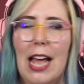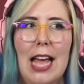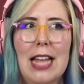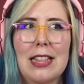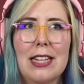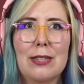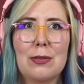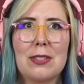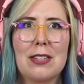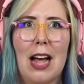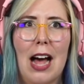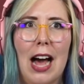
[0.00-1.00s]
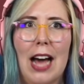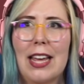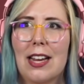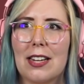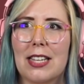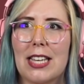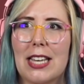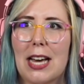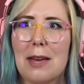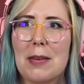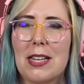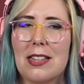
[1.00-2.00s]
And this was the hierarchy.
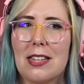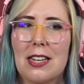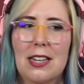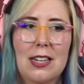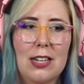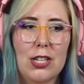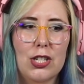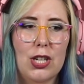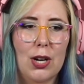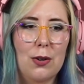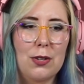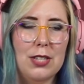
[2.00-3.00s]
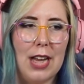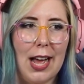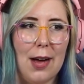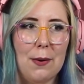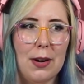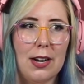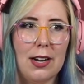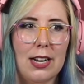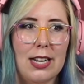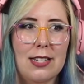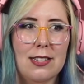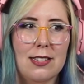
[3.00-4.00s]
I mean, Toad Tower
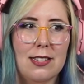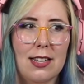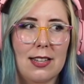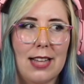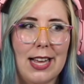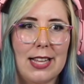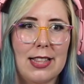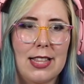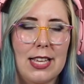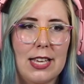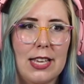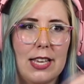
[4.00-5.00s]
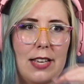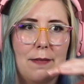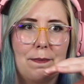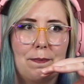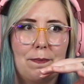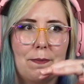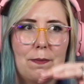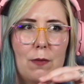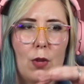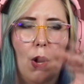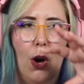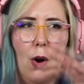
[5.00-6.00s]
is, like, the
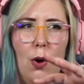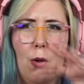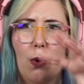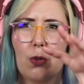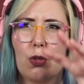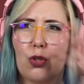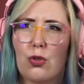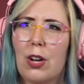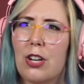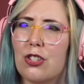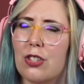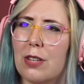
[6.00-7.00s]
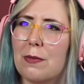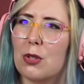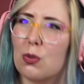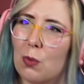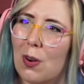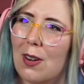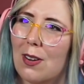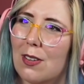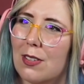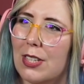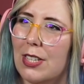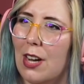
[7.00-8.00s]
whole structure of this
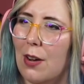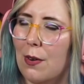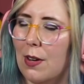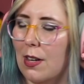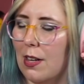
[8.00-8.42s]
world, you know?